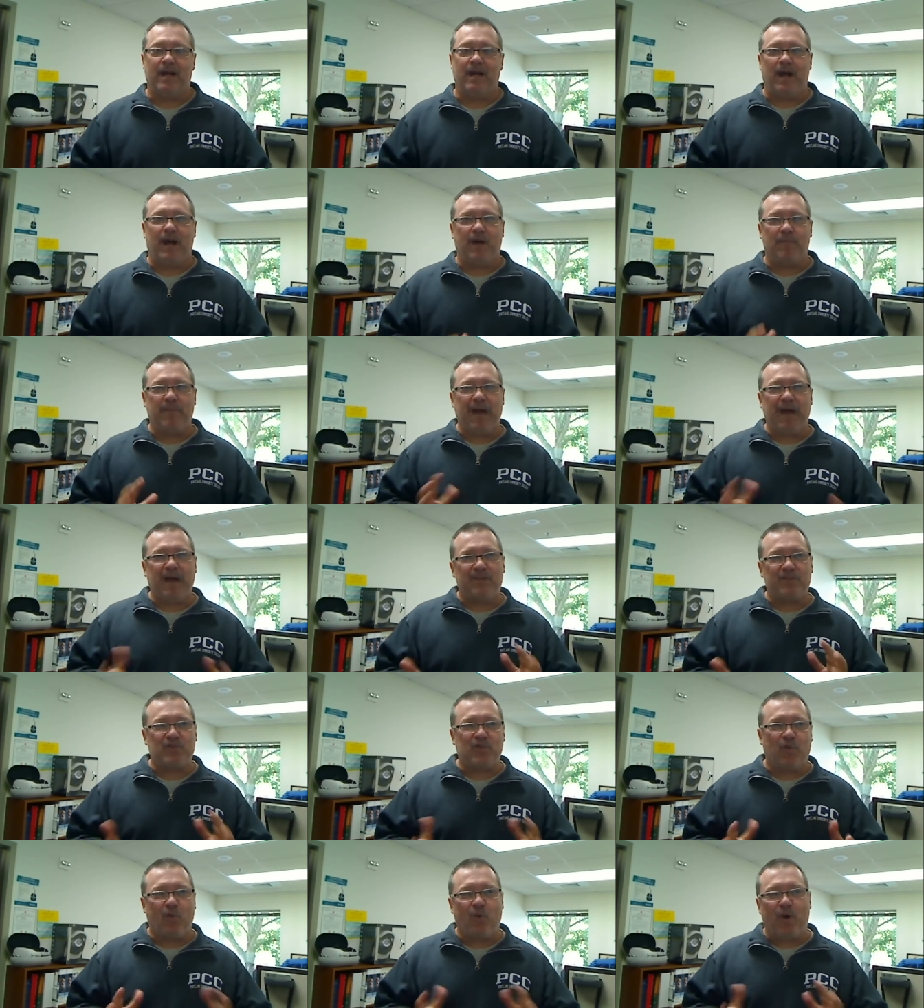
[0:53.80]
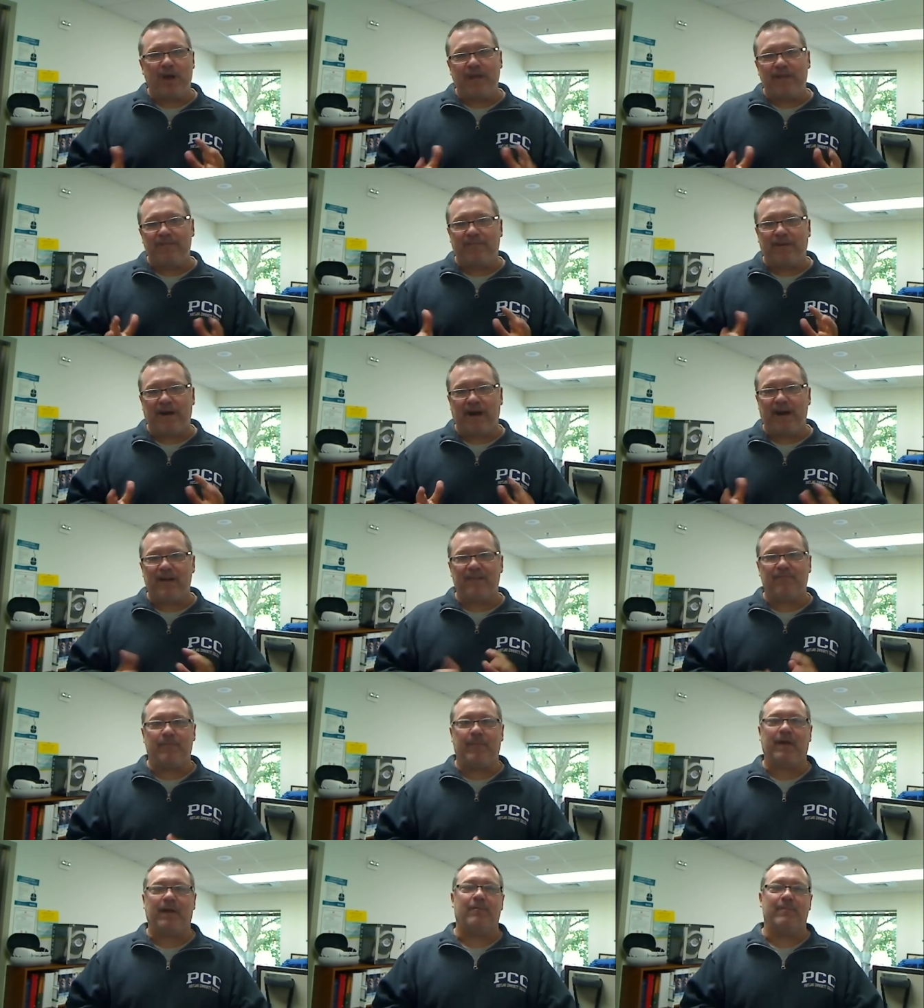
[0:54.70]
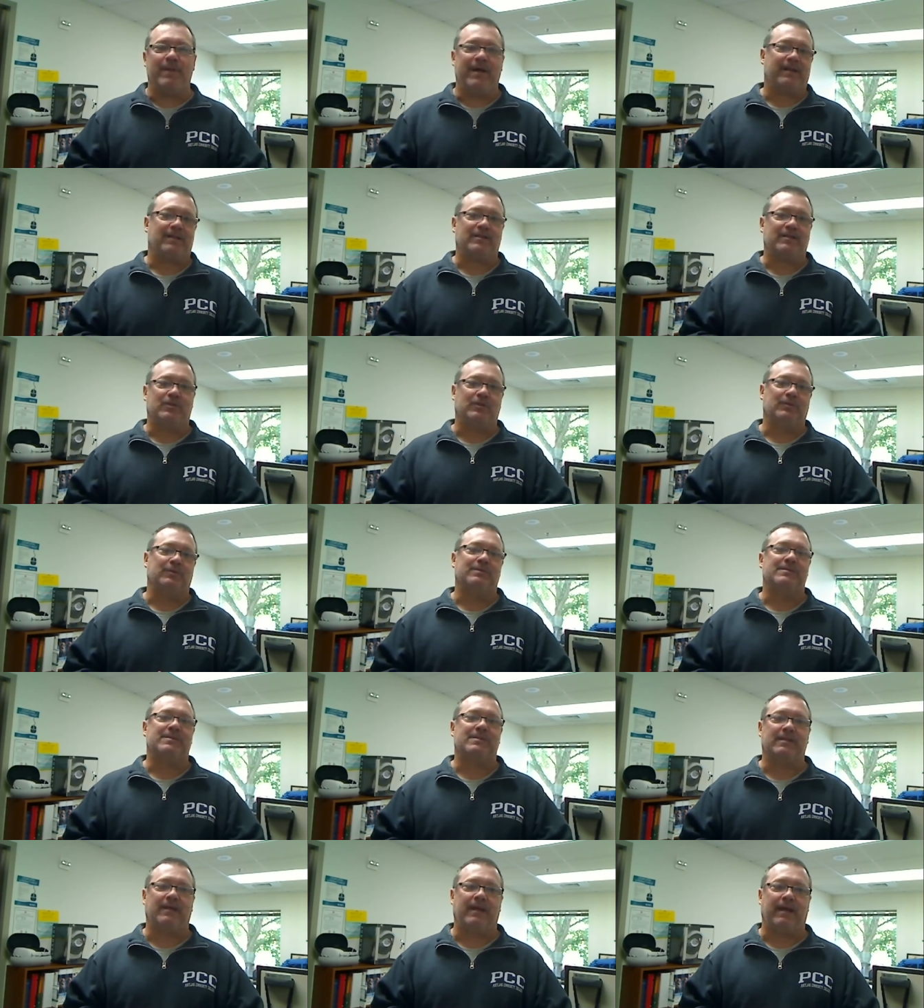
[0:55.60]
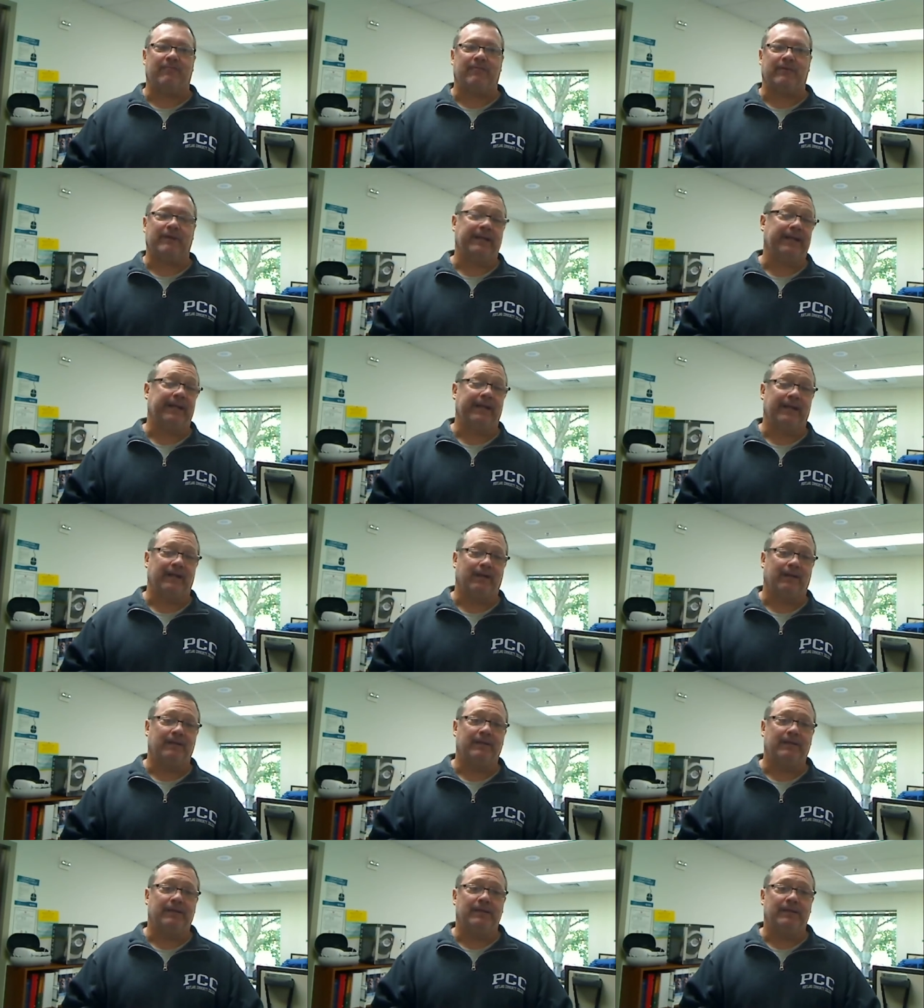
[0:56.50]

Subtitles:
about 25 paramedic students every year.